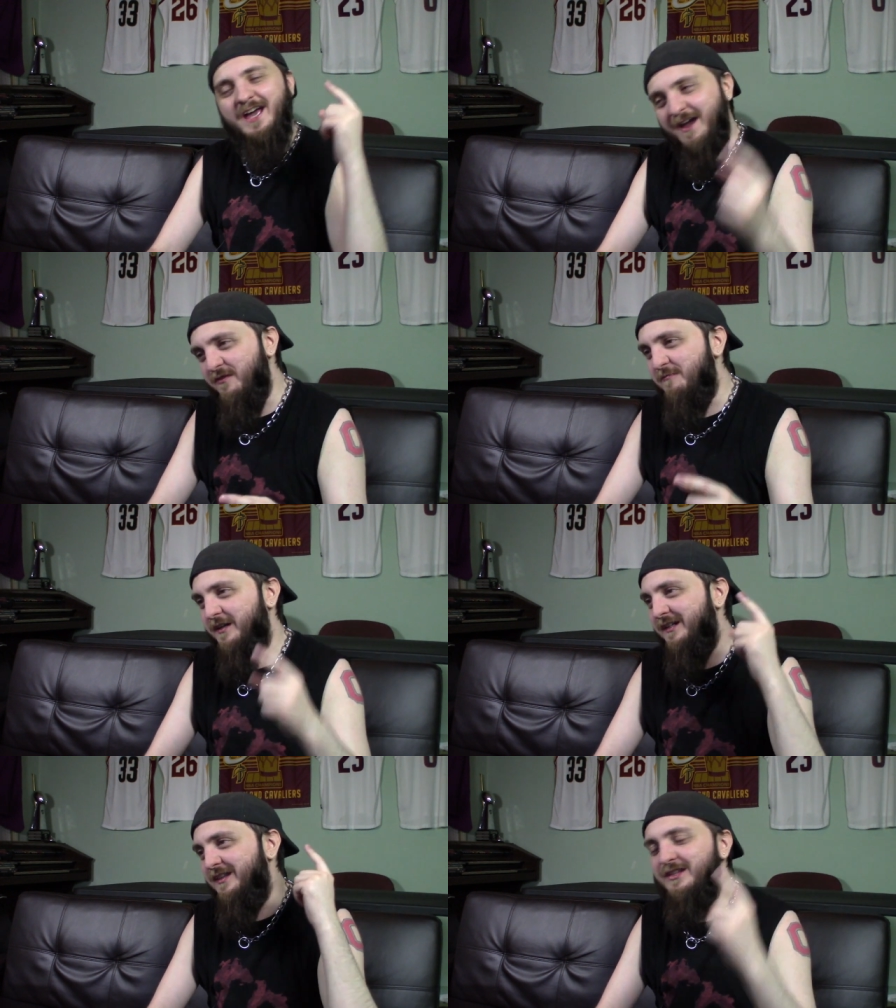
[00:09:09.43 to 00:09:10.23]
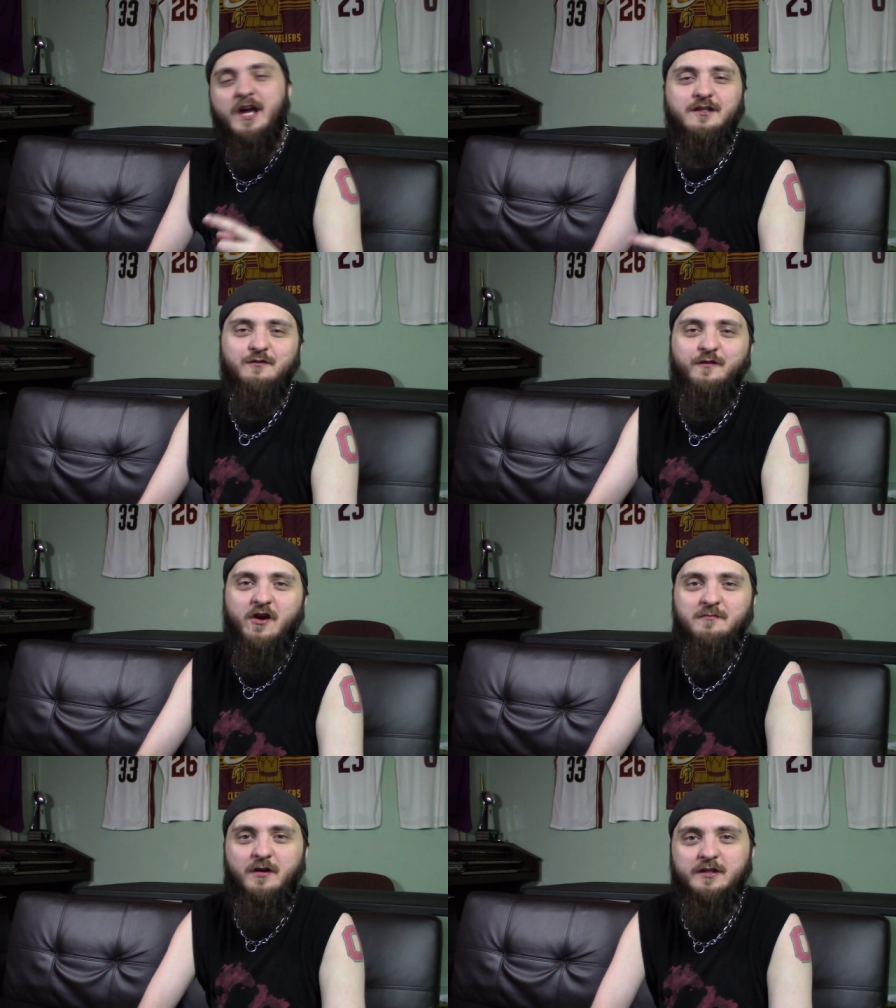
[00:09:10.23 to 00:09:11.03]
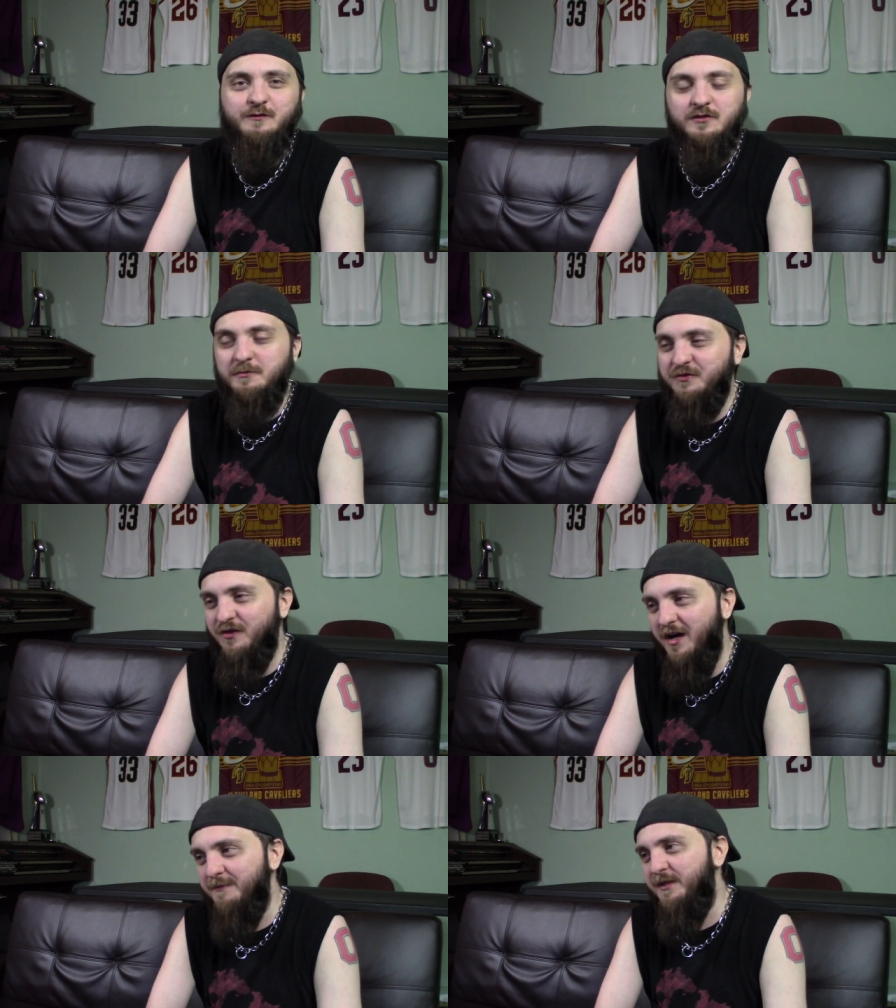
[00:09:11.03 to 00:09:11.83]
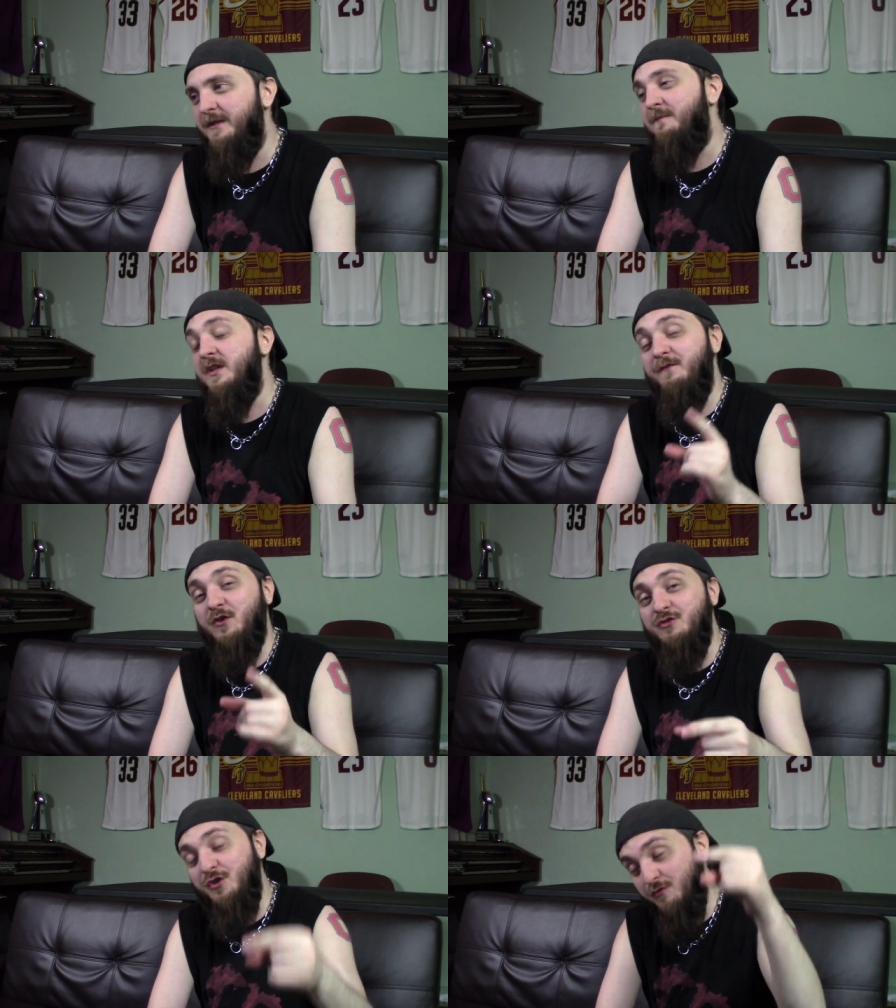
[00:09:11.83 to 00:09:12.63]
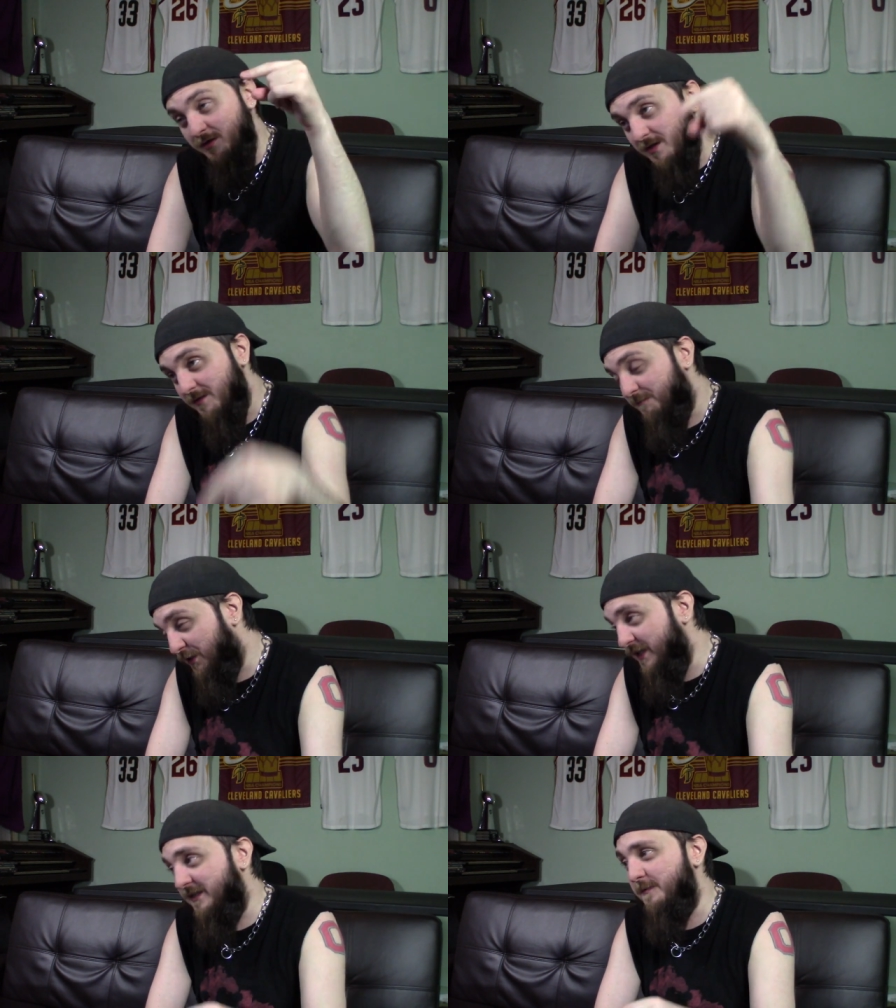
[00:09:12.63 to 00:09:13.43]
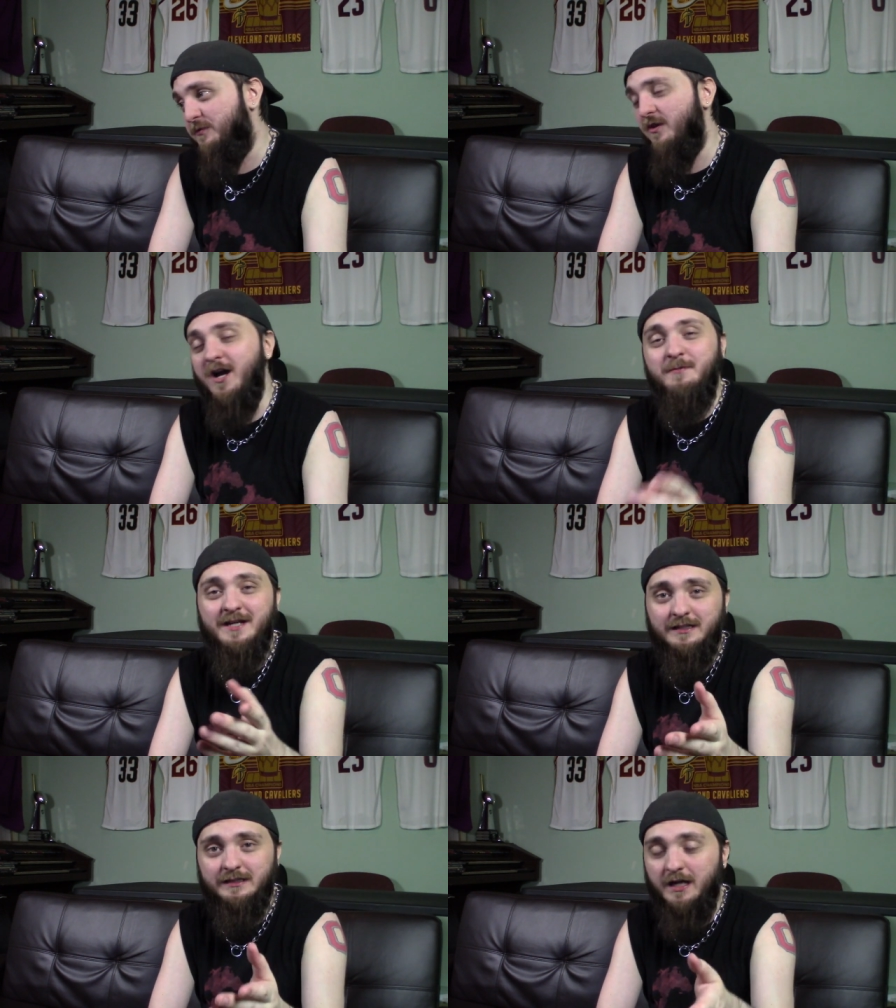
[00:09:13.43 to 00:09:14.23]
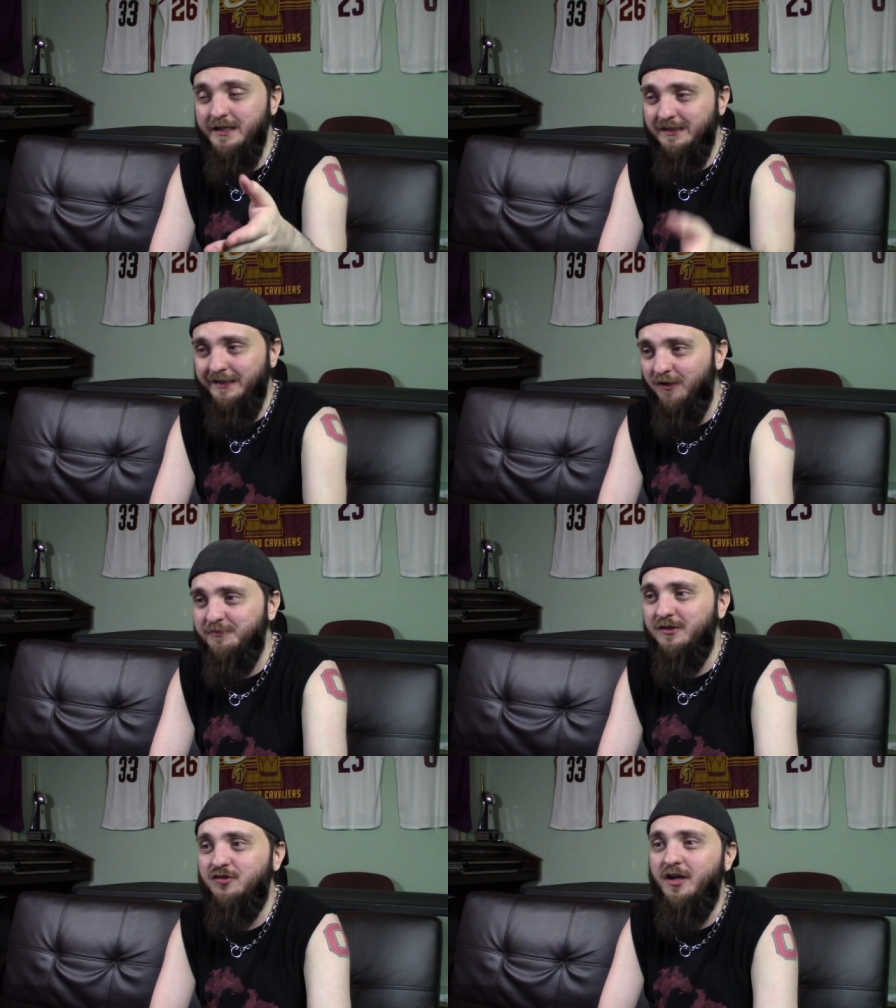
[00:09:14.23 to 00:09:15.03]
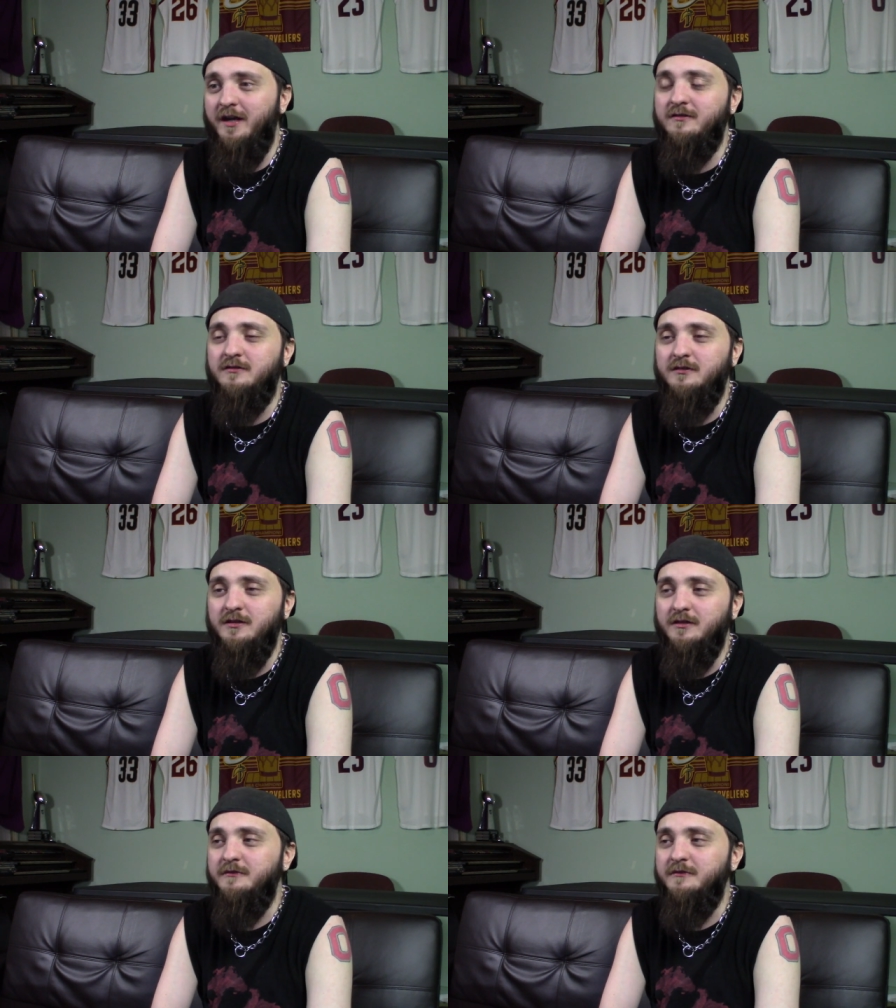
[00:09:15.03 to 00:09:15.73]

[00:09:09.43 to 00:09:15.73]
Everybody, thank you very much for subscribing. If you're new, please subscribe, hit like, it helps the channel.